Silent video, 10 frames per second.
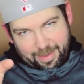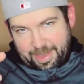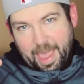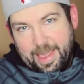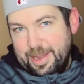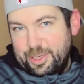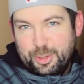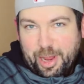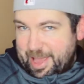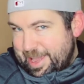Second
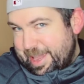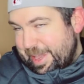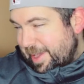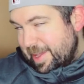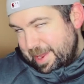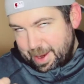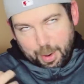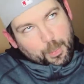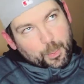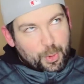drink.
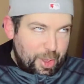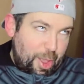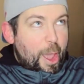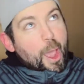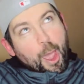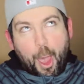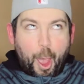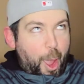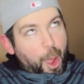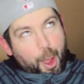
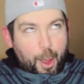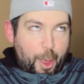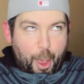Yeah.